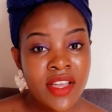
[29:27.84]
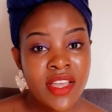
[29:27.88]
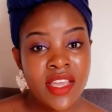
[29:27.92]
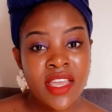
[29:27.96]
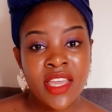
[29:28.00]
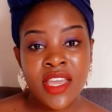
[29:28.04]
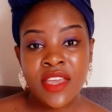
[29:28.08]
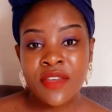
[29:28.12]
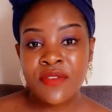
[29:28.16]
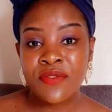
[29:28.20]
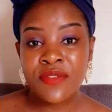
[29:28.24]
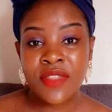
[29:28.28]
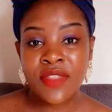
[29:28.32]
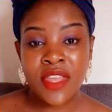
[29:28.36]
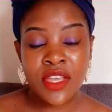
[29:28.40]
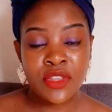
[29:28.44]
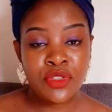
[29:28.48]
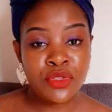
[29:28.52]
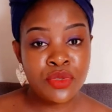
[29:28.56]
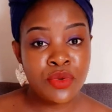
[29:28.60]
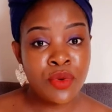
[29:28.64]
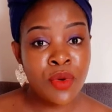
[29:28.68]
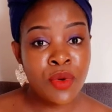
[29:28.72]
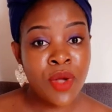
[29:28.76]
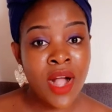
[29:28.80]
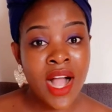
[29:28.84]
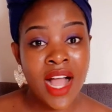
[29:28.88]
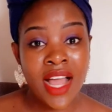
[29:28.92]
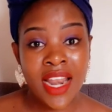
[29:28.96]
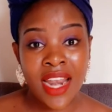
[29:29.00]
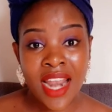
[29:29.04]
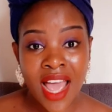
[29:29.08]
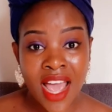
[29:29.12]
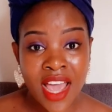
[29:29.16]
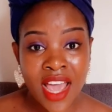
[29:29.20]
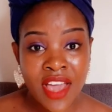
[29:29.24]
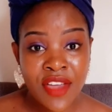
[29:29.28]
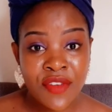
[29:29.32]
if they took her
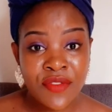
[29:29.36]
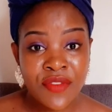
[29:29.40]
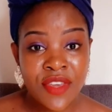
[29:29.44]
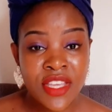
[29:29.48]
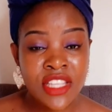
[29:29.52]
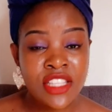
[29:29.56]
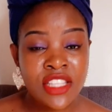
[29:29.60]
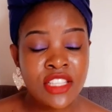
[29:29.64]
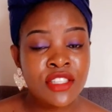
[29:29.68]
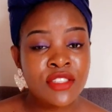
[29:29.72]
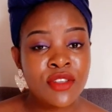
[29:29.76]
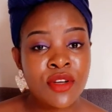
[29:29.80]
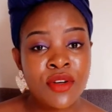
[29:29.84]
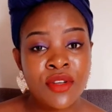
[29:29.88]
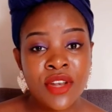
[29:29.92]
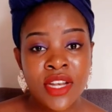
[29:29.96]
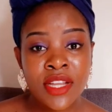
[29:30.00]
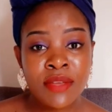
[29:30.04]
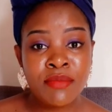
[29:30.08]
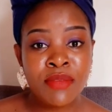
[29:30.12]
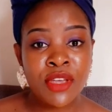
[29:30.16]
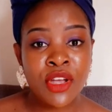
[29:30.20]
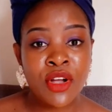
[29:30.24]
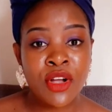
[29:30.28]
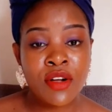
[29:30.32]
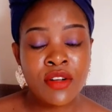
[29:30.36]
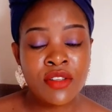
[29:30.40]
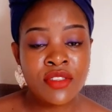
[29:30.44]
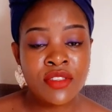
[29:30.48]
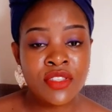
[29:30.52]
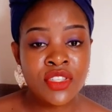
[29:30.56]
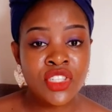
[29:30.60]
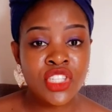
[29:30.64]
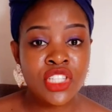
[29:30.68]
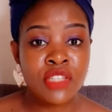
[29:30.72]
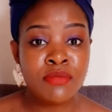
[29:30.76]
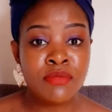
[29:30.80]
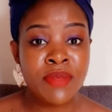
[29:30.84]
life it is only
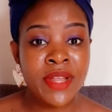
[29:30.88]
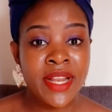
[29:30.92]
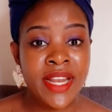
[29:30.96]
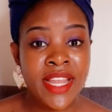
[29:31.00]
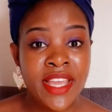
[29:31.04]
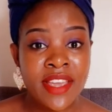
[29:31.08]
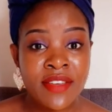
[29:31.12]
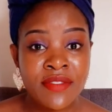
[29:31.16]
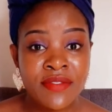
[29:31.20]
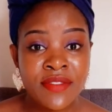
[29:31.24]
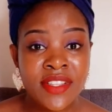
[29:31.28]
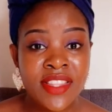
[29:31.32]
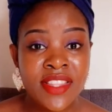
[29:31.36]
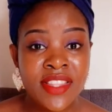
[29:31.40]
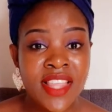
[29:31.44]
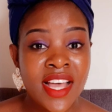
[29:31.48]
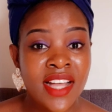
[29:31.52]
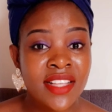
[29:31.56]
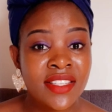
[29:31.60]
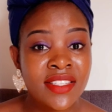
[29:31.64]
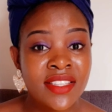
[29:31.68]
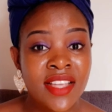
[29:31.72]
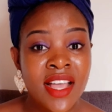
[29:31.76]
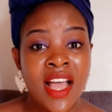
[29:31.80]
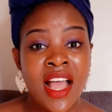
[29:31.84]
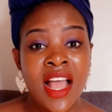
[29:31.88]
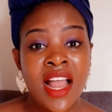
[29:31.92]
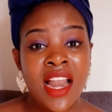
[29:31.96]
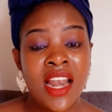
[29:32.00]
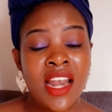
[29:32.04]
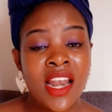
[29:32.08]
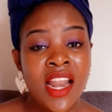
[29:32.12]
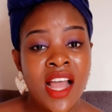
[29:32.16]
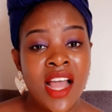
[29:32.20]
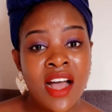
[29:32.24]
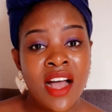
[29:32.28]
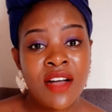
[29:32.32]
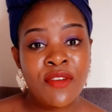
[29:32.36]
because she believed that
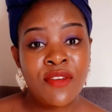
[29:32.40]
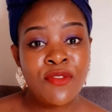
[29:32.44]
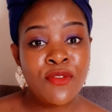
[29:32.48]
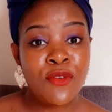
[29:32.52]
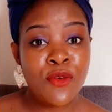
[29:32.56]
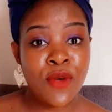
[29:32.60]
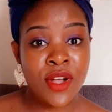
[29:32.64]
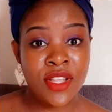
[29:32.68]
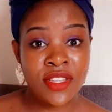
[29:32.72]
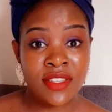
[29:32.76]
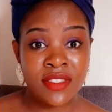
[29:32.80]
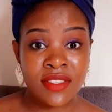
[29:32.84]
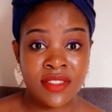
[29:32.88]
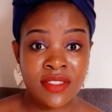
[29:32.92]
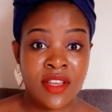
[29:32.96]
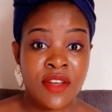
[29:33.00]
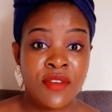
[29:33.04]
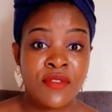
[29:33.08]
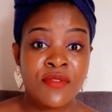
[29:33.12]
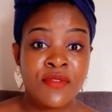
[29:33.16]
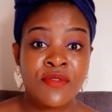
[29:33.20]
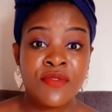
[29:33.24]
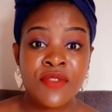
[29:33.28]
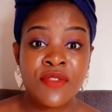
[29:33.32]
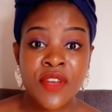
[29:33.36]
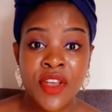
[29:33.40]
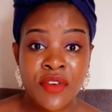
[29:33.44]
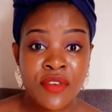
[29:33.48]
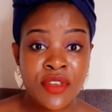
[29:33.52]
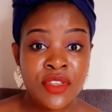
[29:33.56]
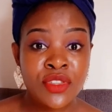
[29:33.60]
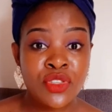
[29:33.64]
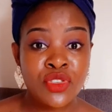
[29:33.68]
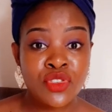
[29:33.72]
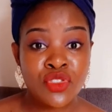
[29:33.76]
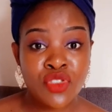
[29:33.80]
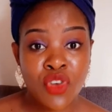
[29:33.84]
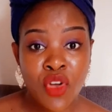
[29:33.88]
love was very
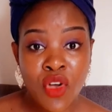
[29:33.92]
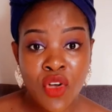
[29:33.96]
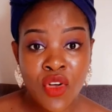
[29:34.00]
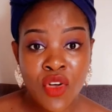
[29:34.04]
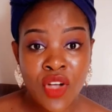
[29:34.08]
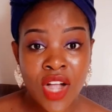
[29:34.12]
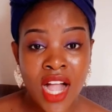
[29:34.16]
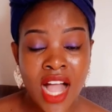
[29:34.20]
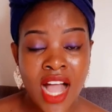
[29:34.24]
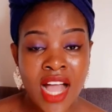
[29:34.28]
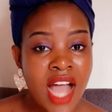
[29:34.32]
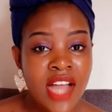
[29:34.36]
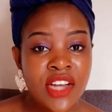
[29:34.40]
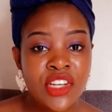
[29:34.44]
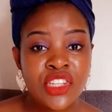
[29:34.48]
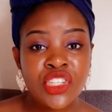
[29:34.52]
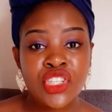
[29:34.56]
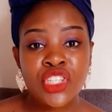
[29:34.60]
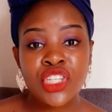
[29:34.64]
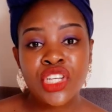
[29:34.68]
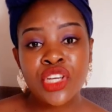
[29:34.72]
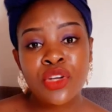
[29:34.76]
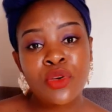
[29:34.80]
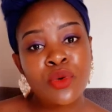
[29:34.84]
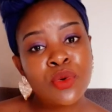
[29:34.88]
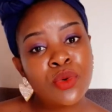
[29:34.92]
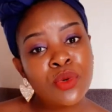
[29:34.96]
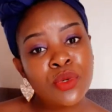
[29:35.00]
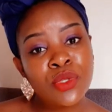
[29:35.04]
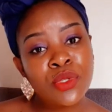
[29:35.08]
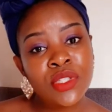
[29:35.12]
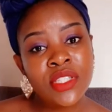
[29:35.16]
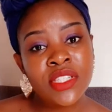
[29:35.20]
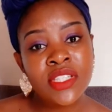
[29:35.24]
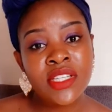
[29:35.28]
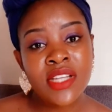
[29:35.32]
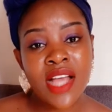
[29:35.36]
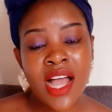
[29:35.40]
strong and she
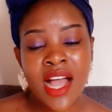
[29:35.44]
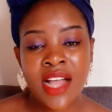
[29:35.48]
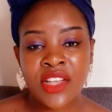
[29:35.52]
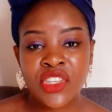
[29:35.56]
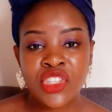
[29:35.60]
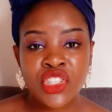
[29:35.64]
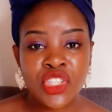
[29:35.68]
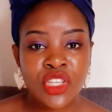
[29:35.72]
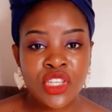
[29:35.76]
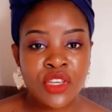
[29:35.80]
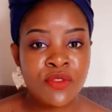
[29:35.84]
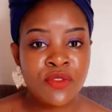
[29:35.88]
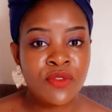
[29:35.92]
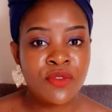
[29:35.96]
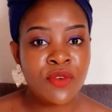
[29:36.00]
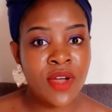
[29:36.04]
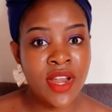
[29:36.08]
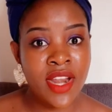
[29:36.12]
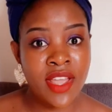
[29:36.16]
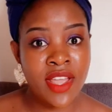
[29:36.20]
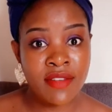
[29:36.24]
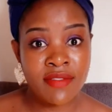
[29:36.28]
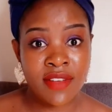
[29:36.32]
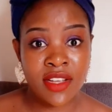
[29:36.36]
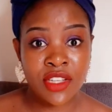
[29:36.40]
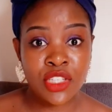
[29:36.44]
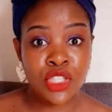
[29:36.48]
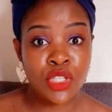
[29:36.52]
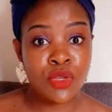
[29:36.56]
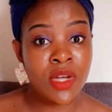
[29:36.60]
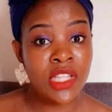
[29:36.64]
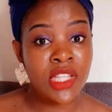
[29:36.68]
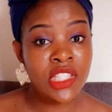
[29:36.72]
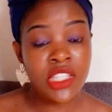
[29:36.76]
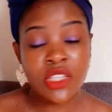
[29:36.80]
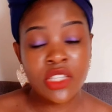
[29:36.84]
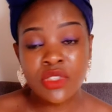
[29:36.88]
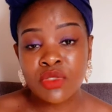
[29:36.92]
could achieve whatever she
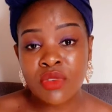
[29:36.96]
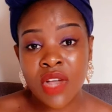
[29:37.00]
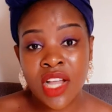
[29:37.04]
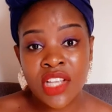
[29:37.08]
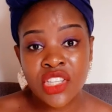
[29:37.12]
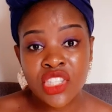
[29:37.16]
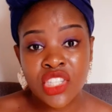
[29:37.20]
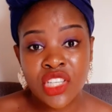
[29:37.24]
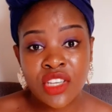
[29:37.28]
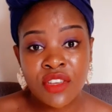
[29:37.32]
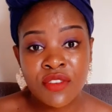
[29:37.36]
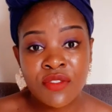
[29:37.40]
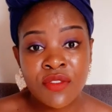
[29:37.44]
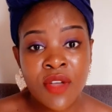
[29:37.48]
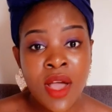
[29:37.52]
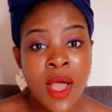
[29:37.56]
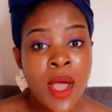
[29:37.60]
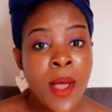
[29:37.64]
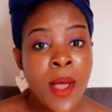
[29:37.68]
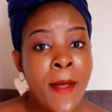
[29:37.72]
wanted to achieve